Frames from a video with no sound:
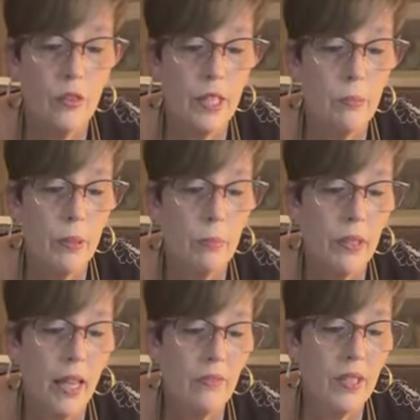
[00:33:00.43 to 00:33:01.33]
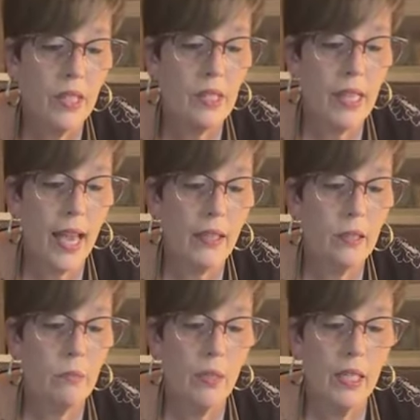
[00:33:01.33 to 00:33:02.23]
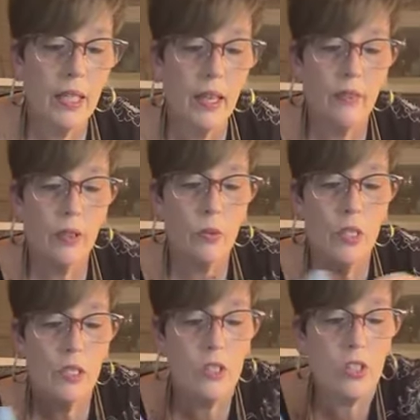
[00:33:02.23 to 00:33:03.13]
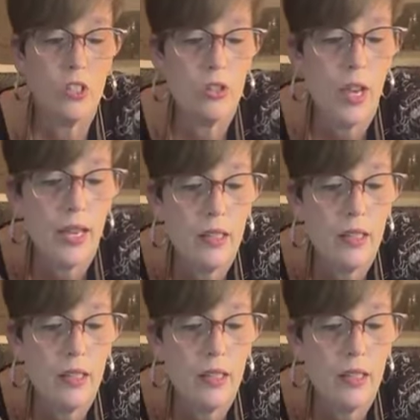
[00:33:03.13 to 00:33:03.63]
I don't think people have the exact money. Everyone is just